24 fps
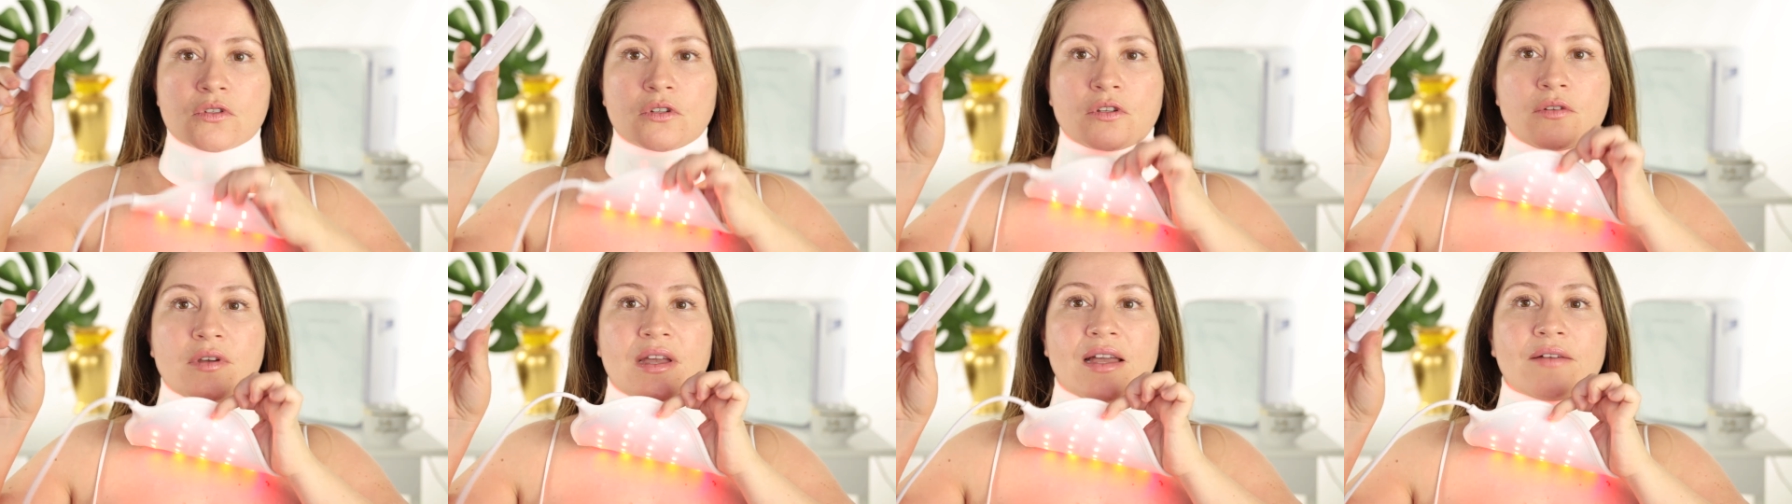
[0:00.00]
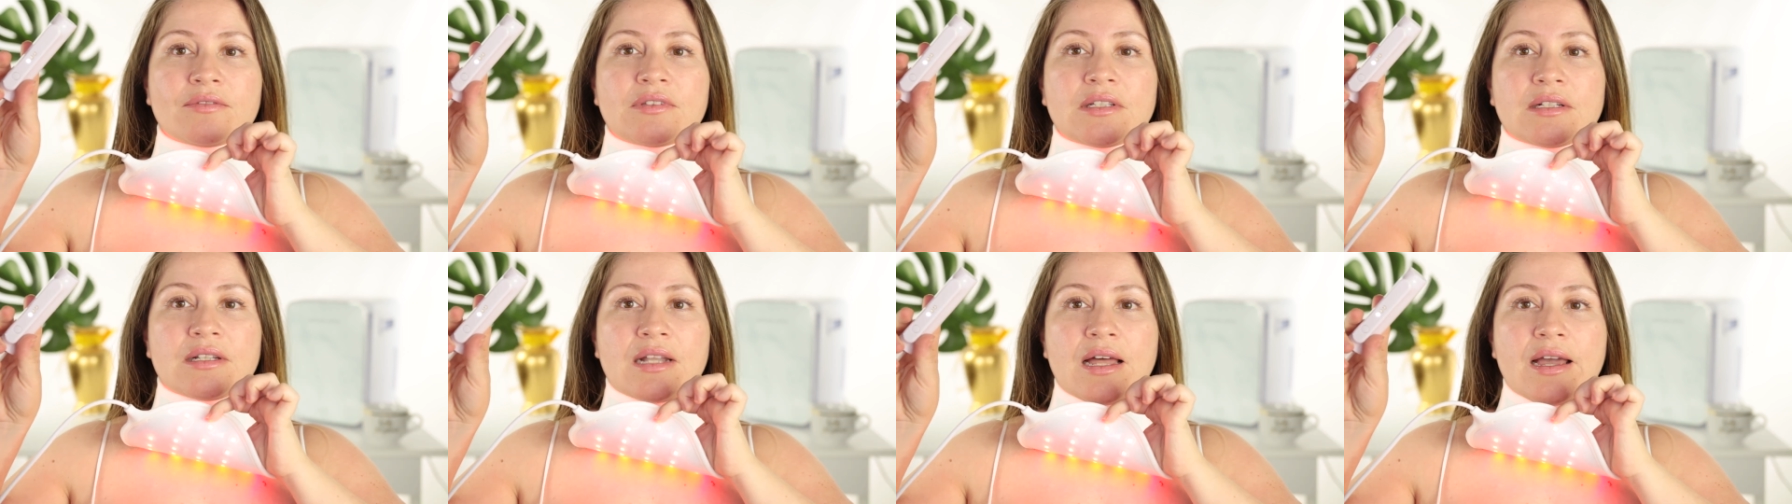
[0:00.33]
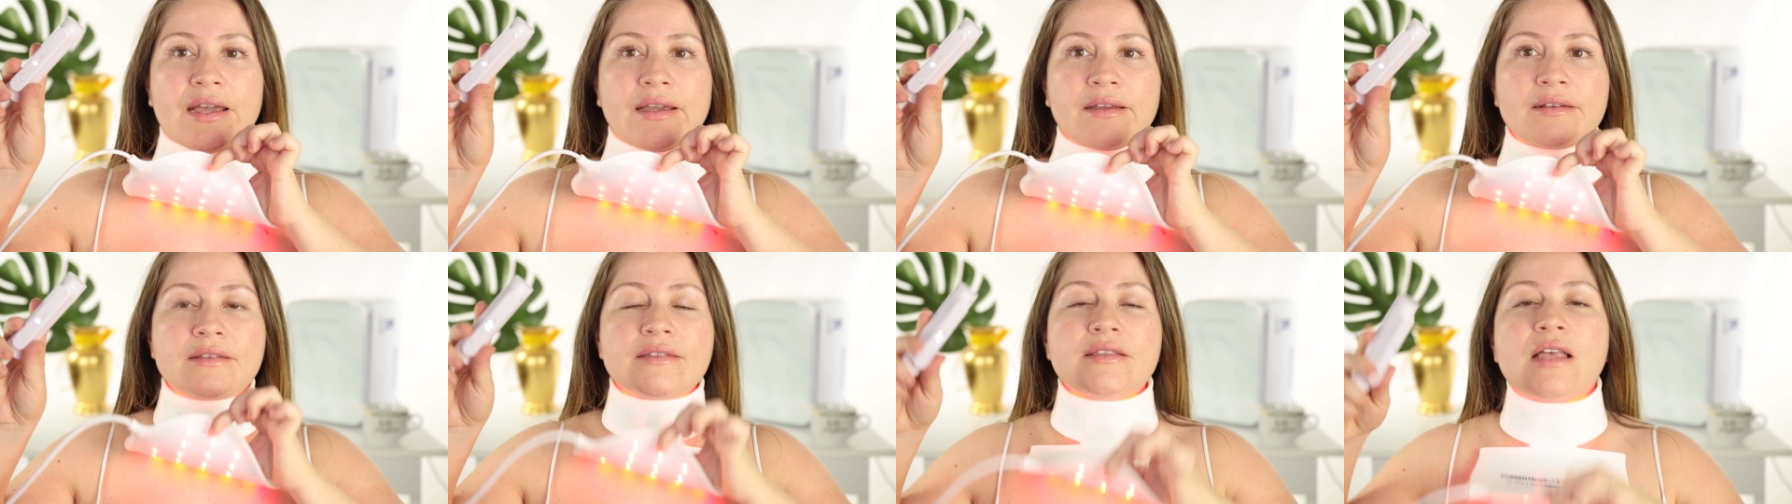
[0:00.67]
so you have the
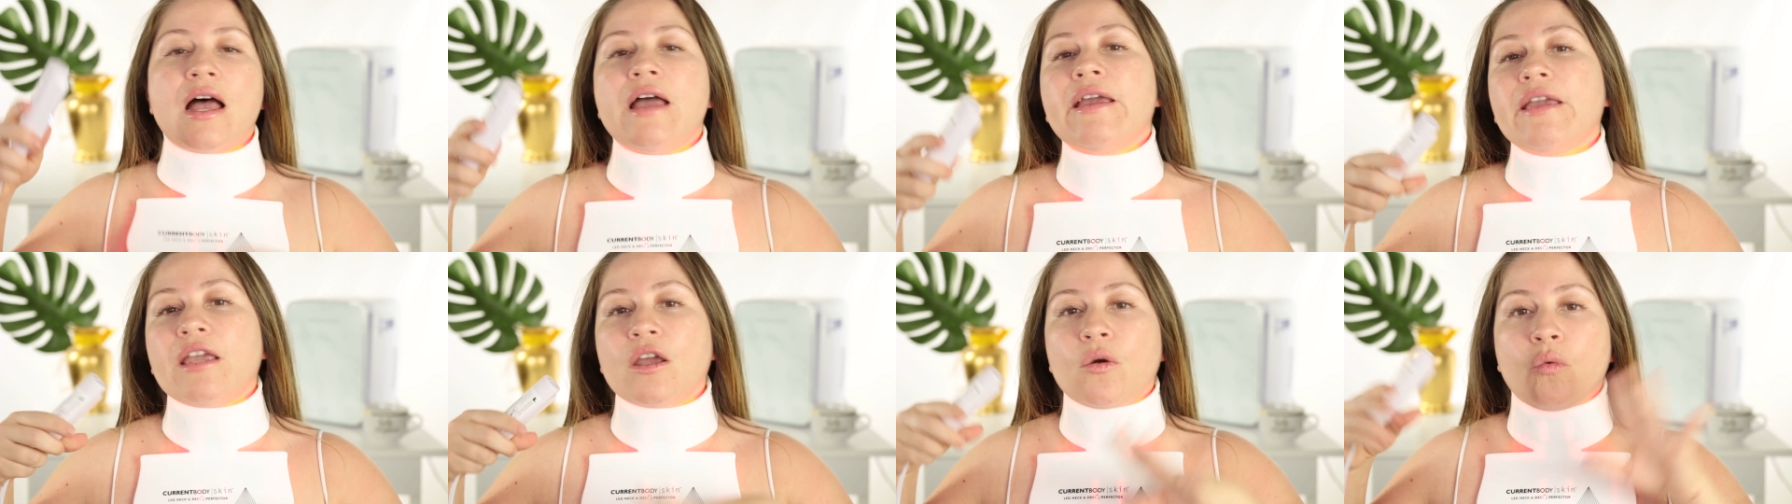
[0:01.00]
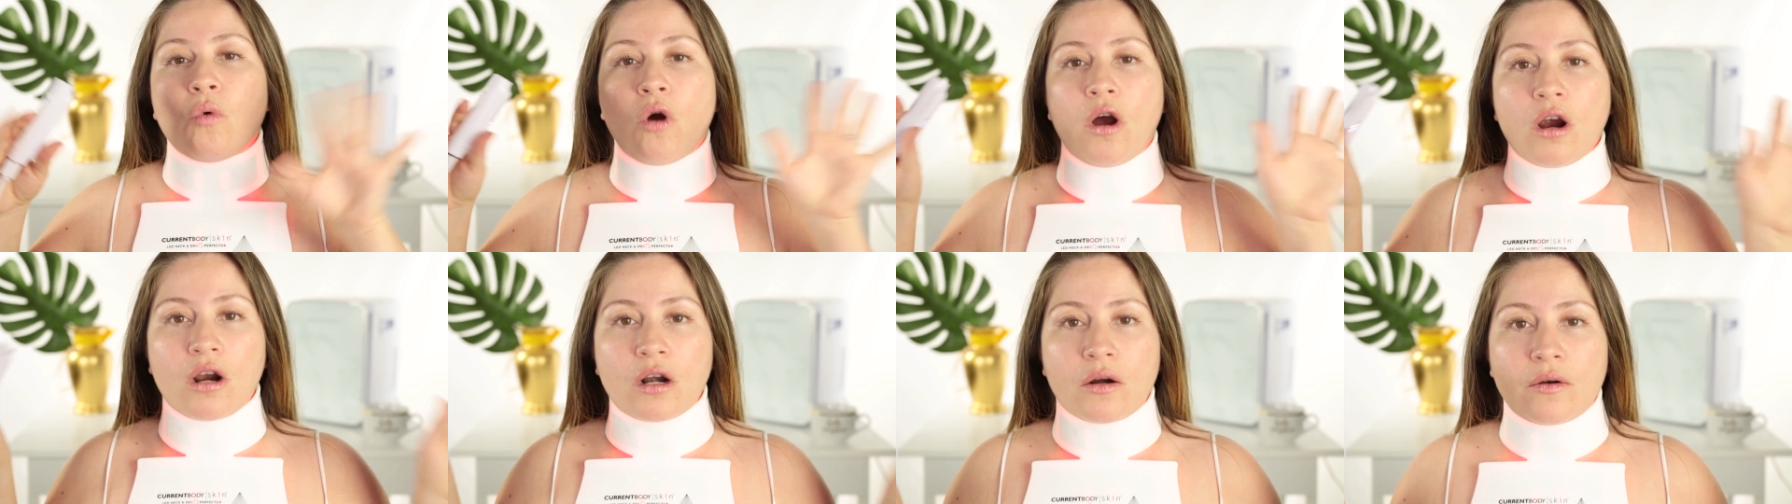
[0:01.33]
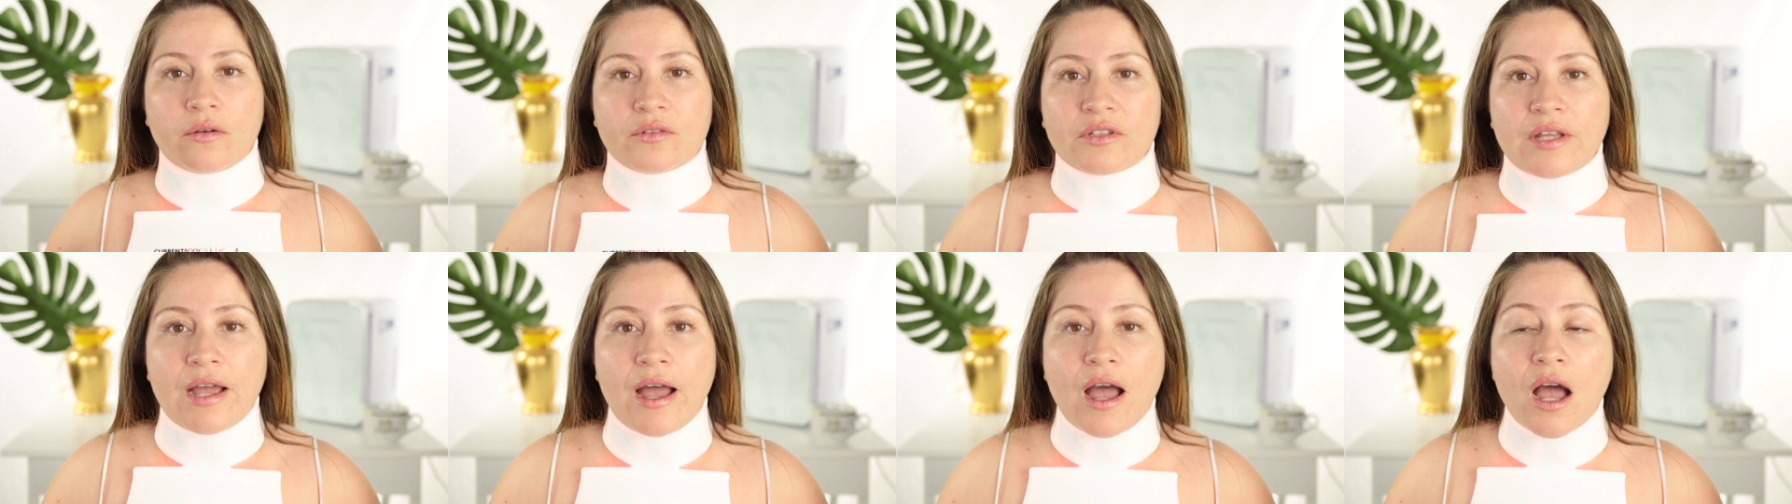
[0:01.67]
lights i can walk
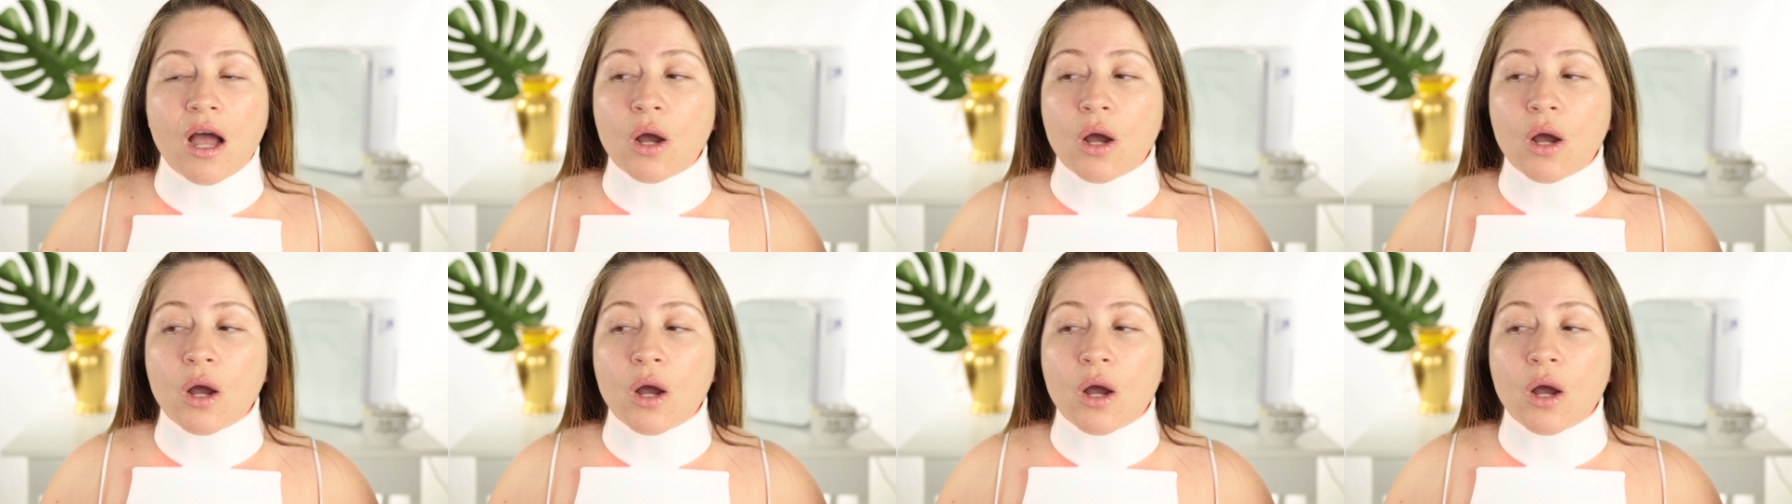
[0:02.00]
around the